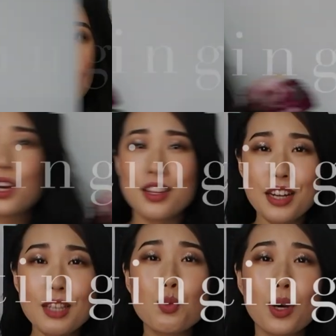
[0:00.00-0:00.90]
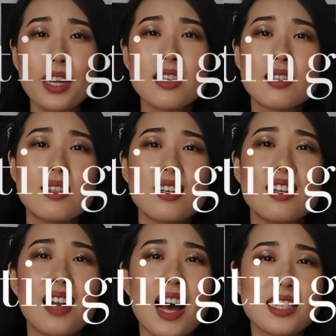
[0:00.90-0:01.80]
Okay, the next one is the
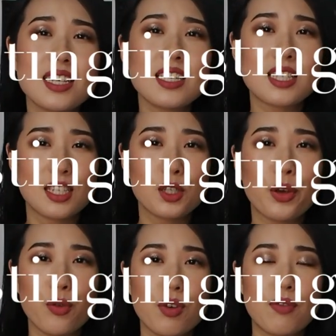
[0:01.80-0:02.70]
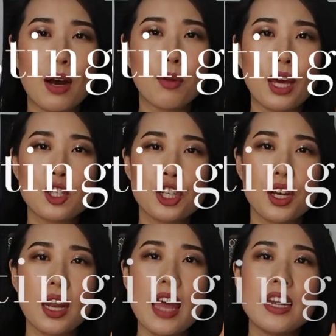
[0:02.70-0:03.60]
Lasting Silk UV
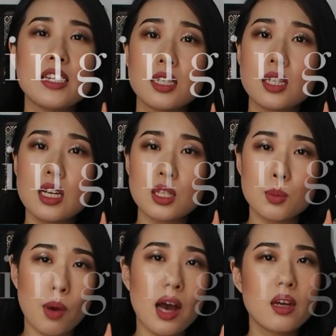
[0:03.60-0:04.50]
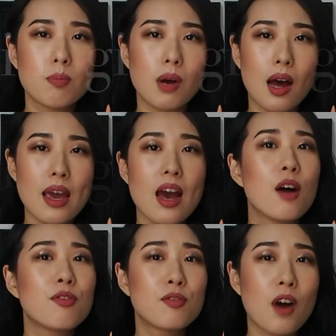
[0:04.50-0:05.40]
Foundation, and it is inspired by
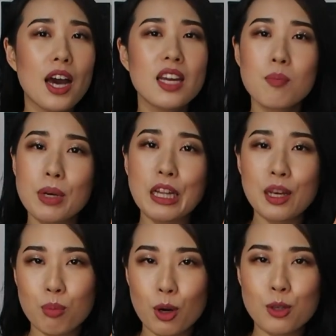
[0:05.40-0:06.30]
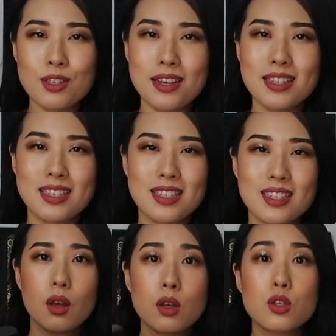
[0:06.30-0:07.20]
a fine milling process.
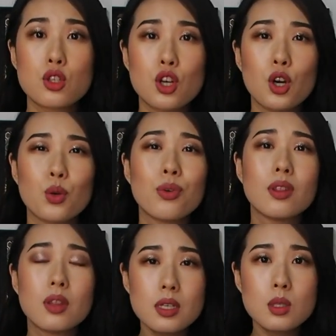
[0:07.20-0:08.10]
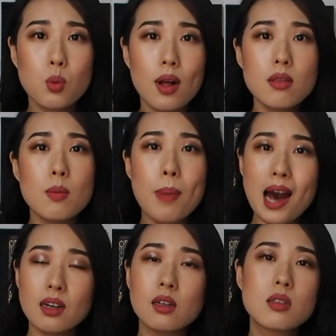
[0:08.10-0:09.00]
So with this one, the
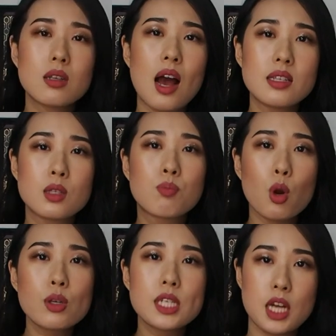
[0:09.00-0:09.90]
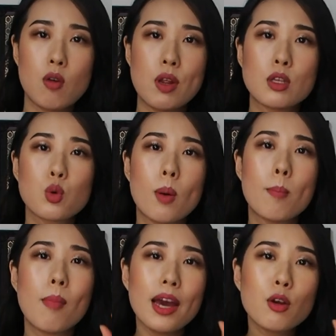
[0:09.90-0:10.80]
particle size is broken down into a
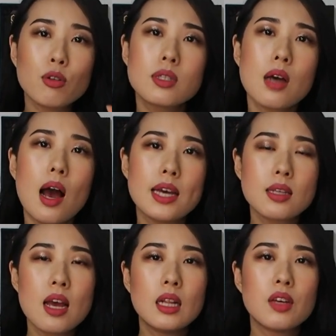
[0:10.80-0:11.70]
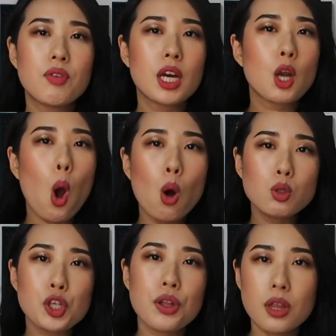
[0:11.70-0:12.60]
micro size, leaving an
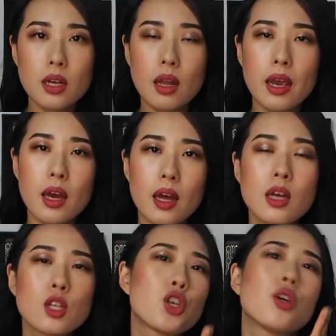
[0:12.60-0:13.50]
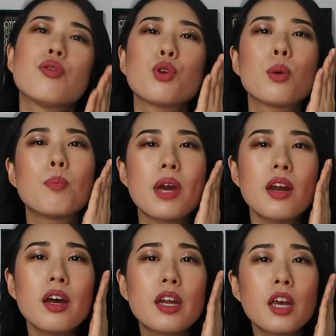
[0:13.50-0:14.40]
ultra thin layer to give you a
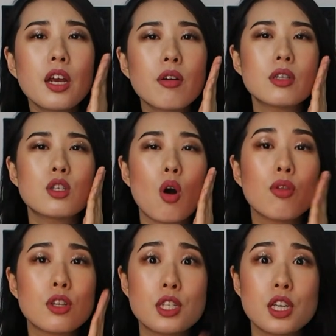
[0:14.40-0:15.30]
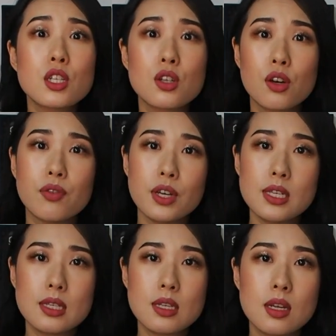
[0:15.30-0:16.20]
better adherence on the skin
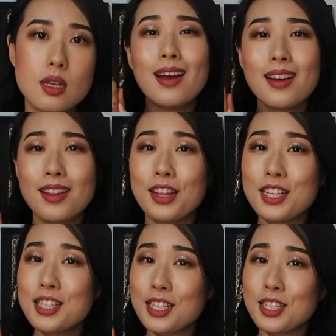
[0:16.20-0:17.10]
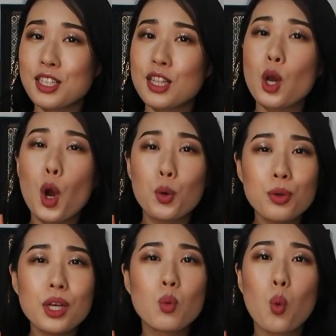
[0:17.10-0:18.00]
surface. This is the
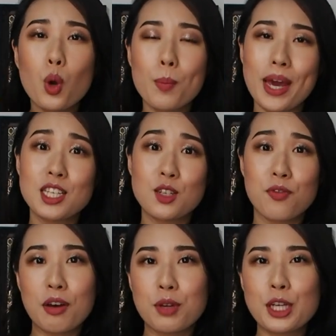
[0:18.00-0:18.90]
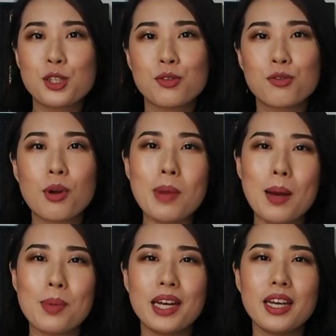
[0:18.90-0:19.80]
only water-based foundation from
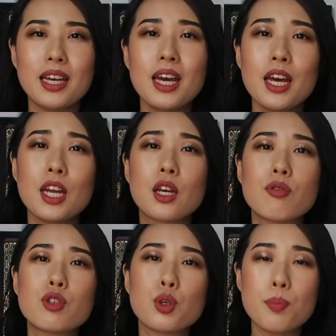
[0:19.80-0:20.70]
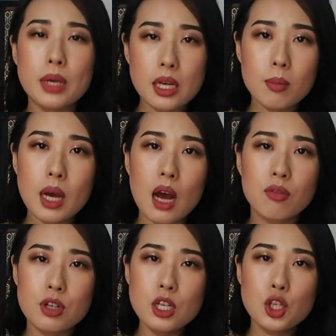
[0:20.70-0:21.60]
Armani. It gives you medium
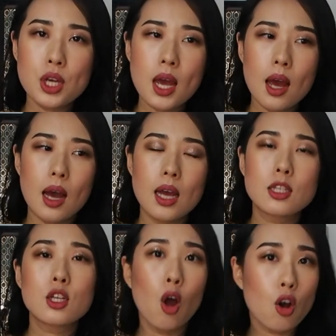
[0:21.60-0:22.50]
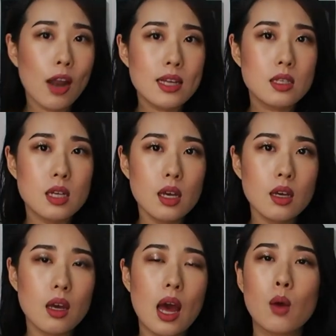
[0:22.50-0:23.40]
coverage, it's long
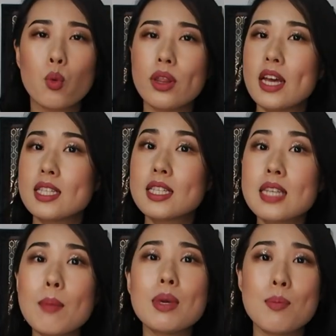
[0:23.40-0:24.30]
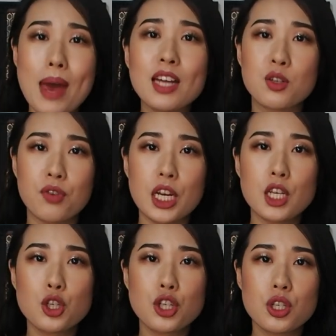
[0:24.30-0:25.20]
lasting with a semi matte
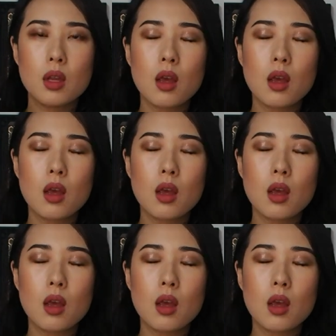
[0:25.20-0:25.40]
finish.